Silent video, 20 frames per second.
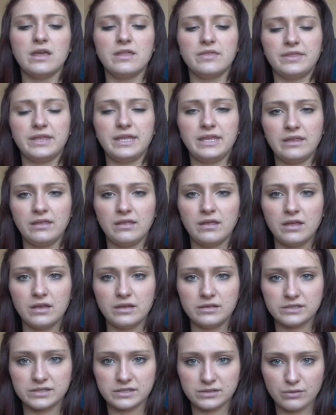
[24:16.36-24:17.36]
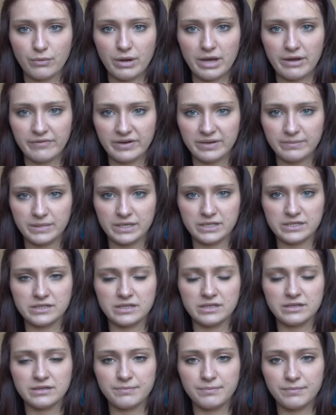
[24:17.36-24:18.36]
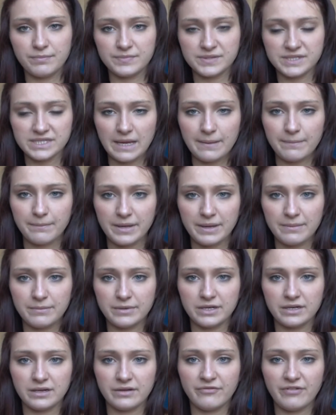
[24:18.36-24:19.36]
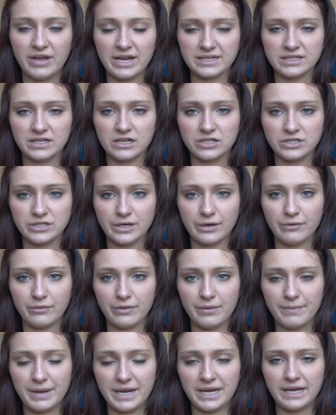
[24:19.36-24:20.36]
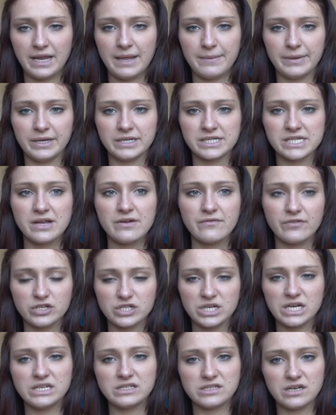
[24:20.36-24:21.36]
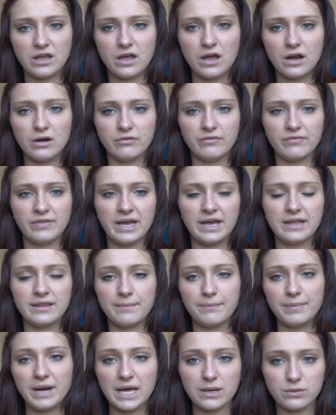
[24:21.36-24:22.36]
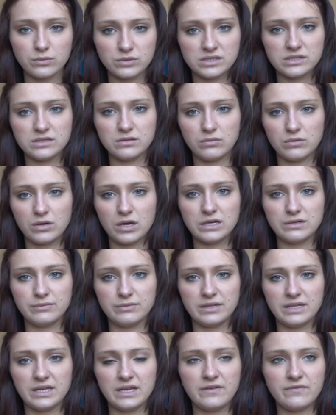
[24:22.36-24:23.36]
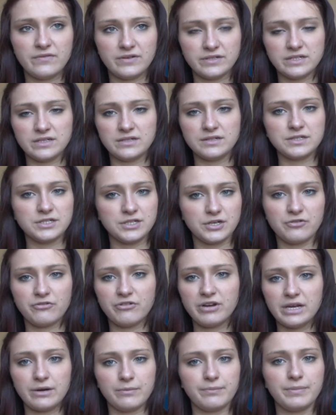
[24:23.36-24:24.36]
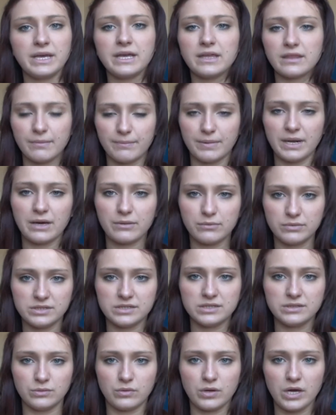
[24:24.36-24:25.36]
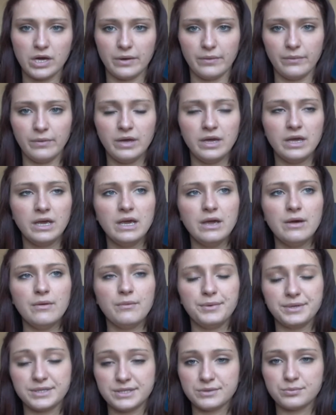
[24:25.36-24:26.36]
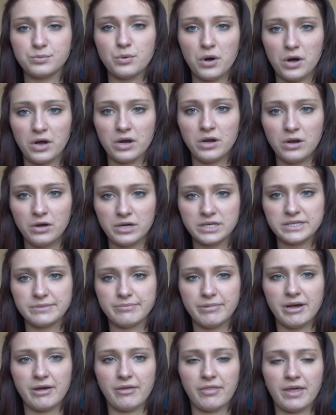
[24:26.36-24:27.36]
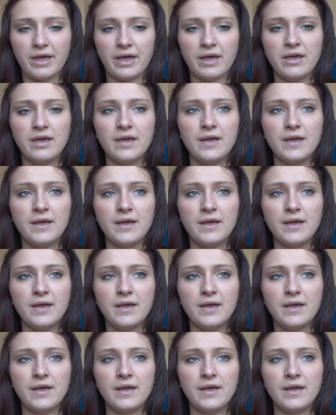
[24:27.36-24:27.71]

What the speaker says: the square image, the stamp image effect that I'd done on the main image, if I changed the colour of that, the black would still go with it. If I done it to green or pink, the black would still go, which is what I liked about that.